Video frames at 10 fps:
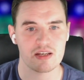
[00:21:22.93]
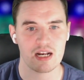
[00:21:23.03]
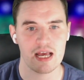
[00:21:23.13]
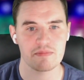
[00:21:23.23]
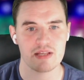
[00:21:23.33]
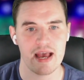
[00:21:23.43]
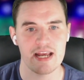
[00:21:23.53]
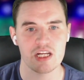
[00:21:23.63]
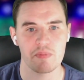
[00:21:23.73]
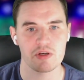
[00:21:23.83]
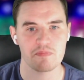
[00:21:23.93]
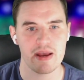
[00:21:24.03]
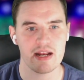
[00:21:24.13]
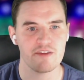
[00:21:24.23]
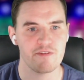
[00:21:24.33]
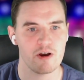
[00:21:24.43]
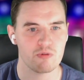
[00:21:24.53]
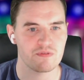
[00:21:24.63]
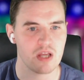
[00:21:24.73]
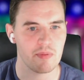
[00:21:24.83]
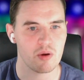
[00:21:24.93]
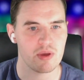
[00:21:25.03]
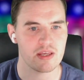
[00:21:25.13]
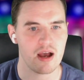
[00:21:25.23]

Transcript: the claims that AEW is mainly filled with WWE